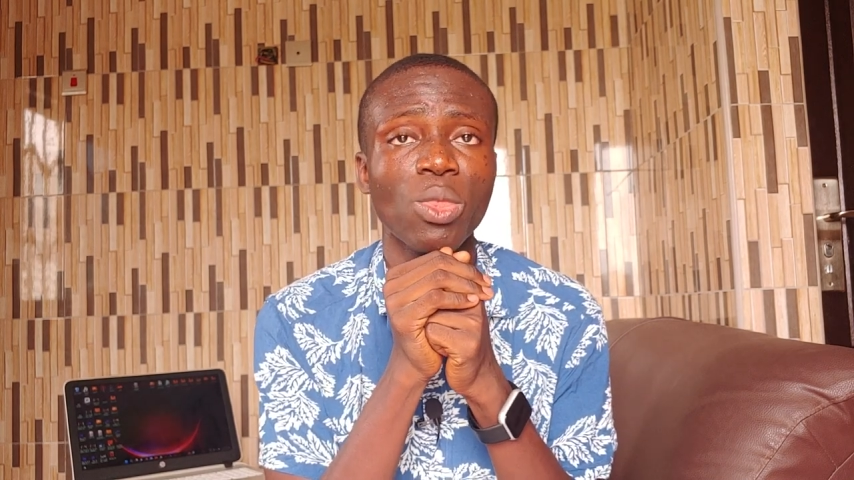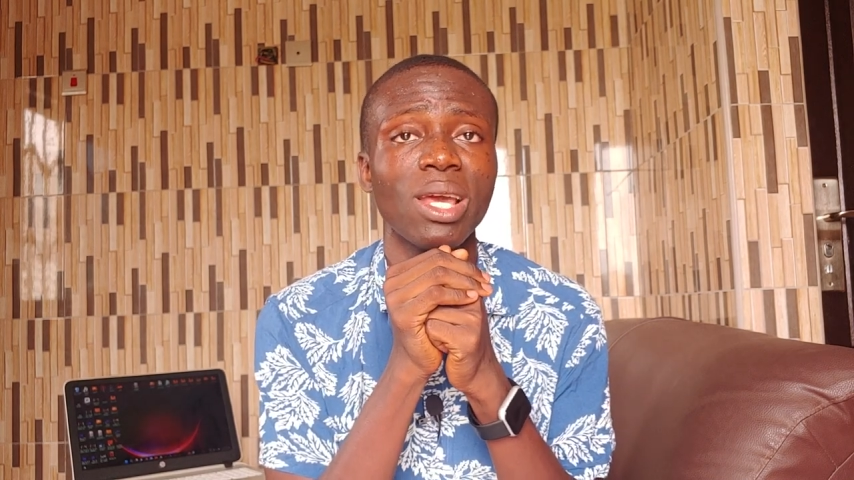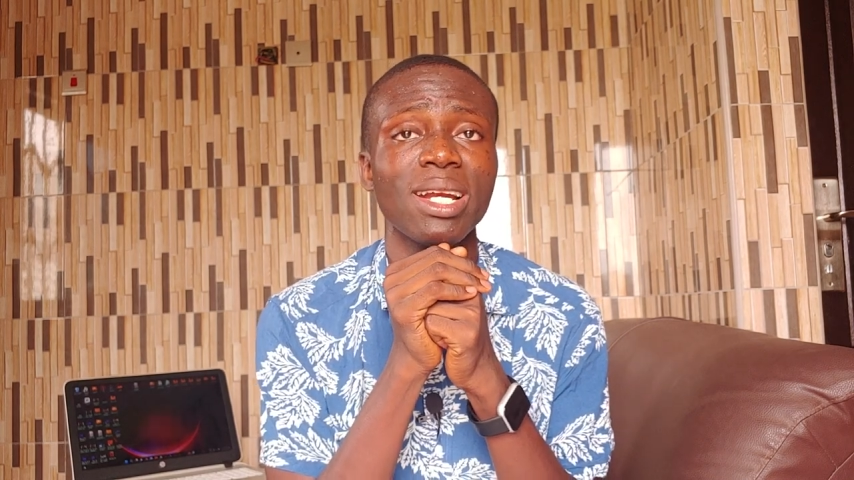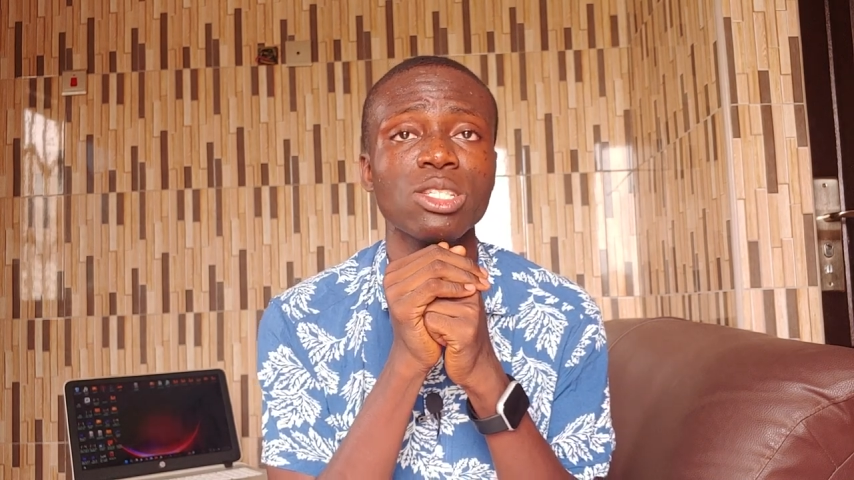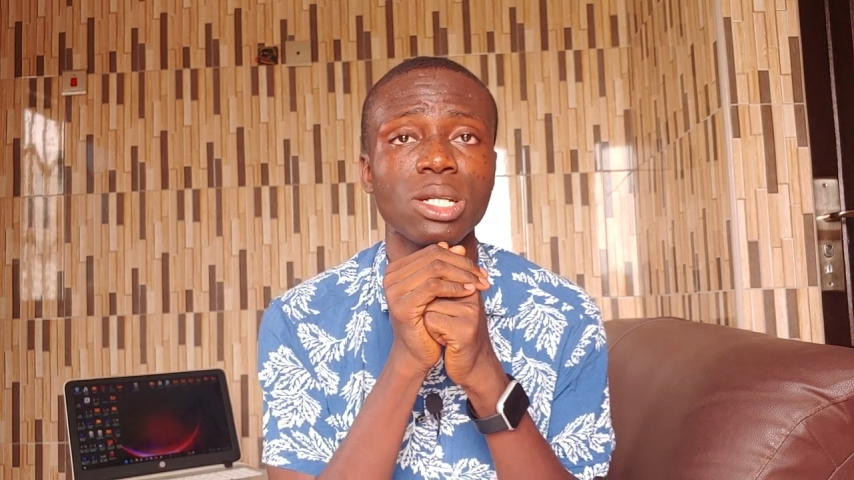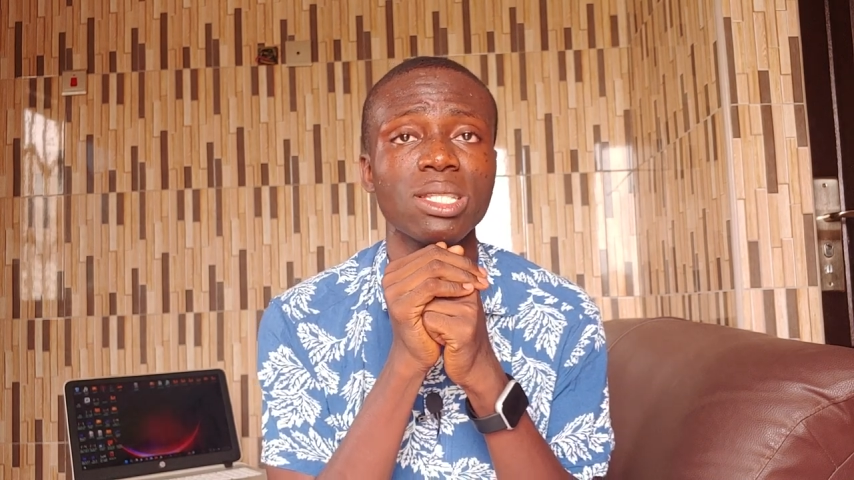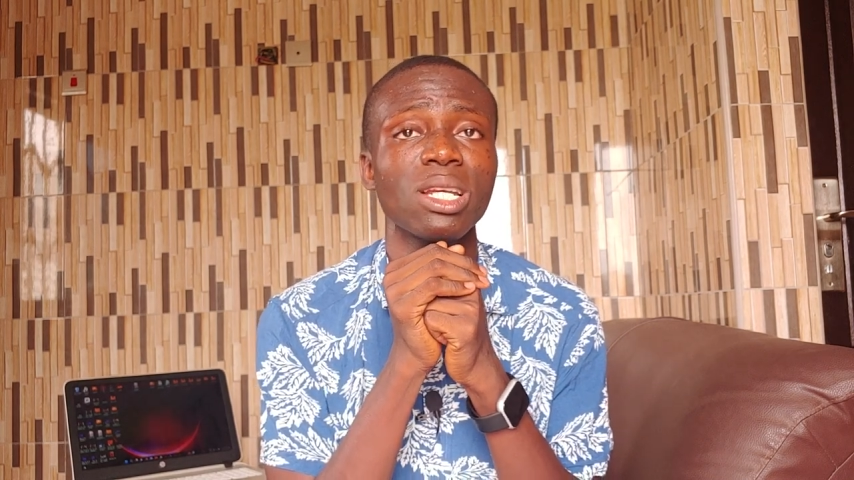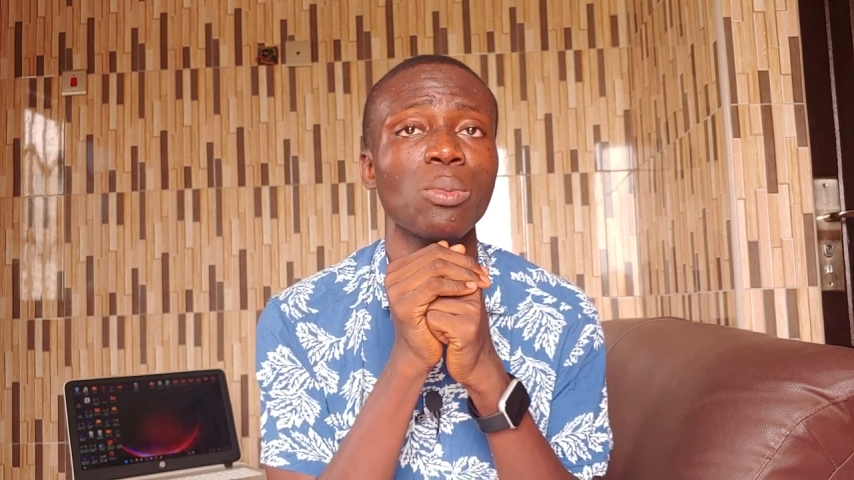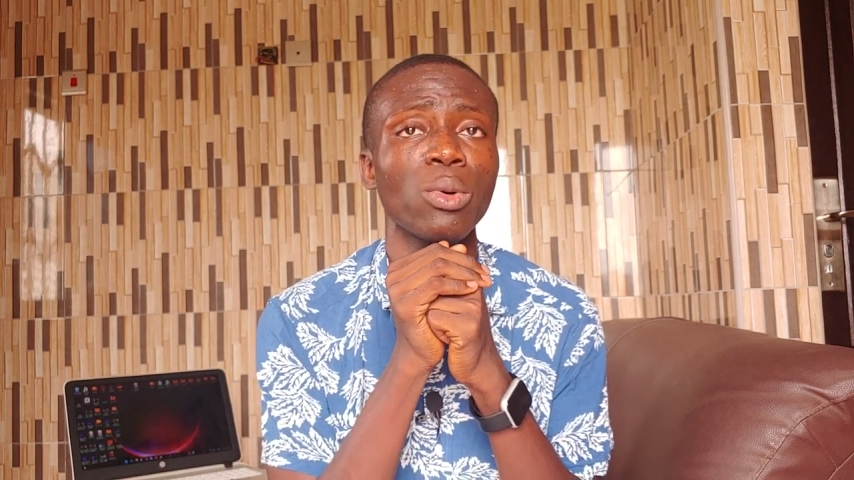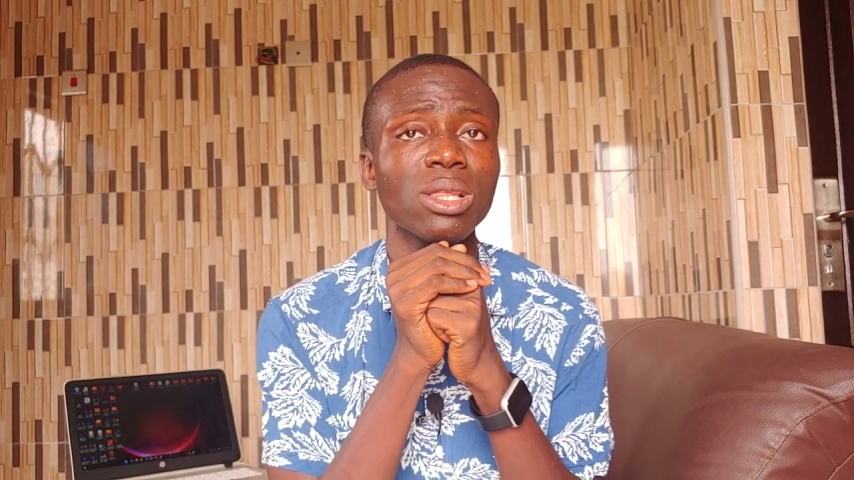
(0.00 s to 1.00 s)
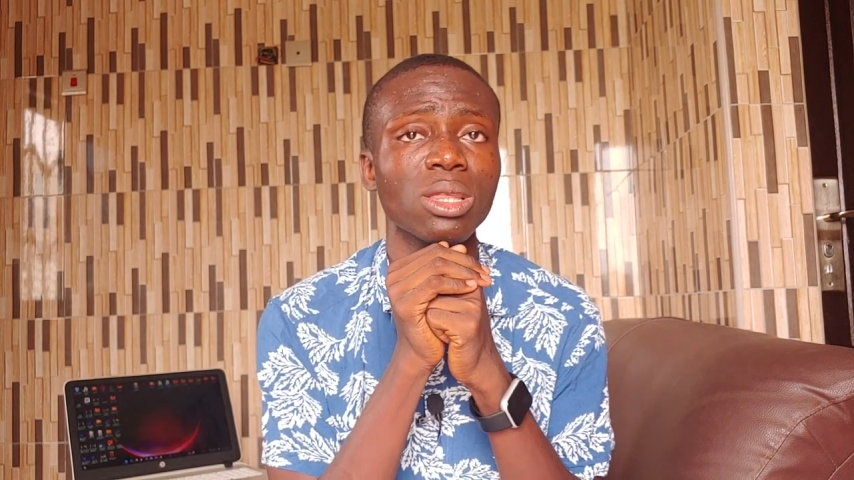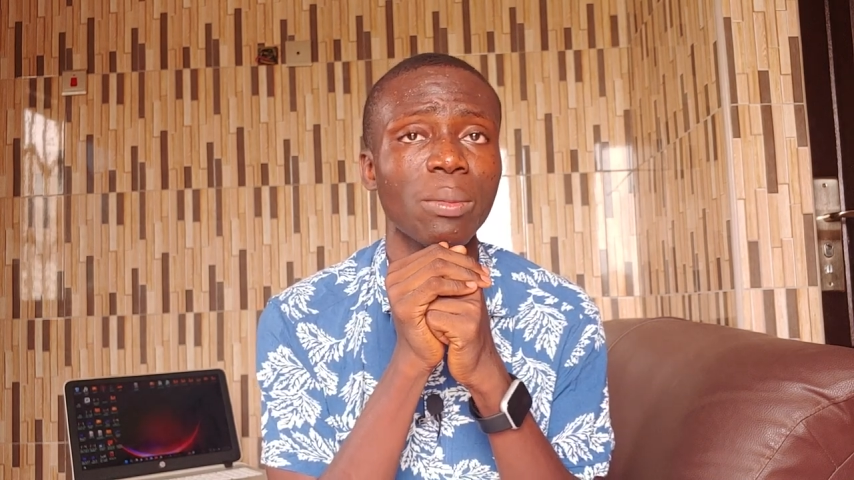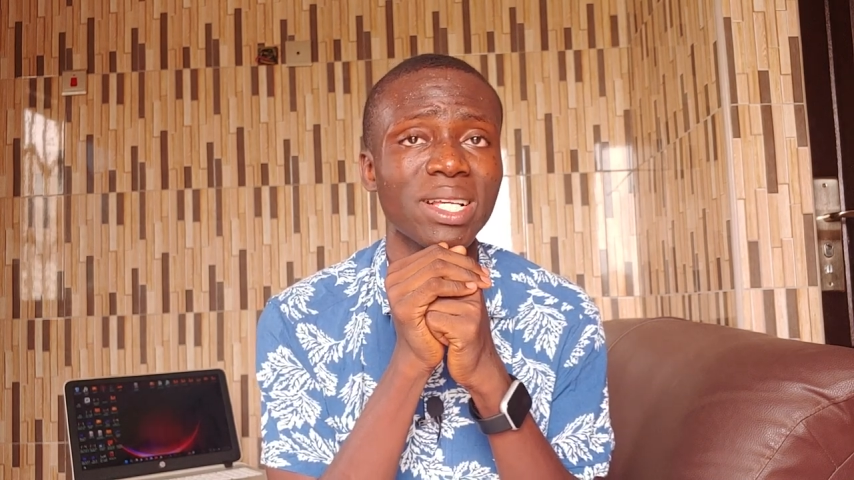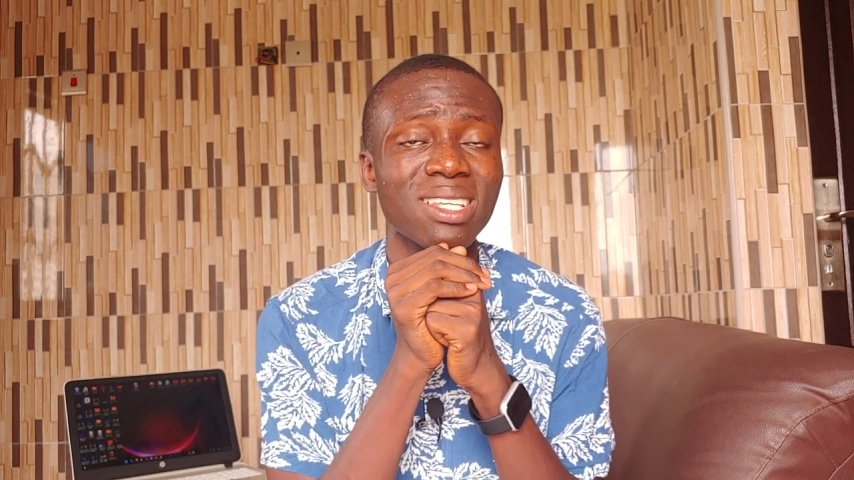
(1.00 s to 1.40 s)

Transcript: And as I already said, the point number